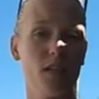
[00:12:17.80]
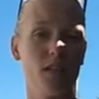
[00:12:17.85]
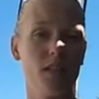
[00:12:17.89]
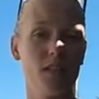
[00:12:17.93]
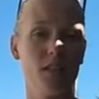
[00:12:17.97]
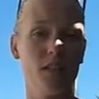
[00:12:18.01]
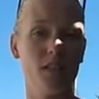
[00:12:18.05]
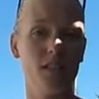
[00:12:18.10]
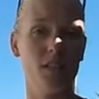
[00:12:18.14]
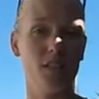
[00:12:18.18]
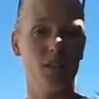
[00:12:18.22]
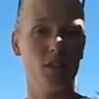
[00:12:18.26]

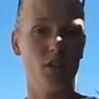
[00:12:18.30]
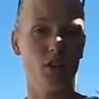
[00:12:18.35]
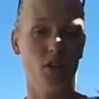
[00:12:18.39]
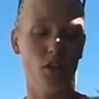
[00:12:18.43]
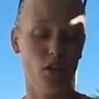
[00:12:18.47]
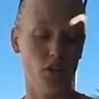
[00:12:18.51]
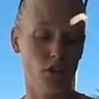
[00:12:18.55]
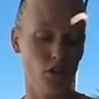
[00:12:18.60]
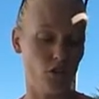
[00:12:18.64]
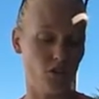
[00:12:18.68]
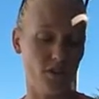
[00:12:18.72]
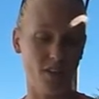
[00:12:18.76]

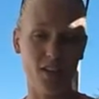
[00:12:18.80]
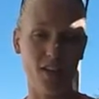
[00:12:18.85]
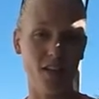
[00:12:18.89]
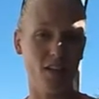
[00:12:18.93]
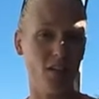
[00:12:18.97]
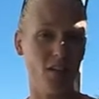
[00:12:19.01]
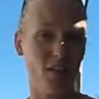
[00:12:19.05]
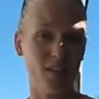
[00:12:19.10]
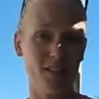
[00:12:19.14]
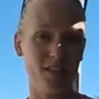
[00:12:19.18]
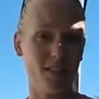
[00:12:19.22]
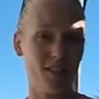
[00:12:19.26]
continue
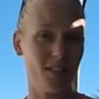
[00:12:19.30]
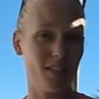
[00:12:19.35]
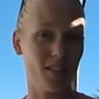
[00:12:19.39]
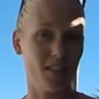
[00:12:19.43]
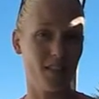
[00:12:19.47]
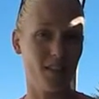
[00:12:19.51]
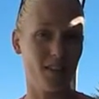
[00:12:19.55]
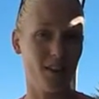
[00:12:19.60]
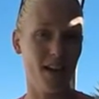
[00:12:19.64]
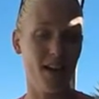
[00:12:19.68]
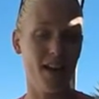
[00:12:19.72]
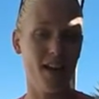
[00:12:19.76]
drinking on into
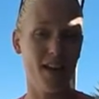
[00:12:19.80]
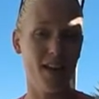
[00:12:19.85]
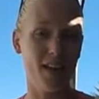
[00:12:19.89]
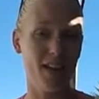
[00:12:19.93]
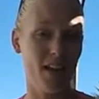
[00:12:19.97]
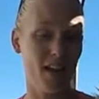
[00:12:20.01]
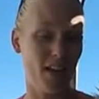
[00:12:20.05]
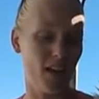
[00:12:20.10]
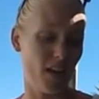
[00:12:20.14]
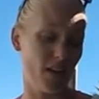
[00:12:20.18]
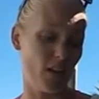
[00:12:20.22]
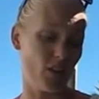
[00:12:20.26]
the night and,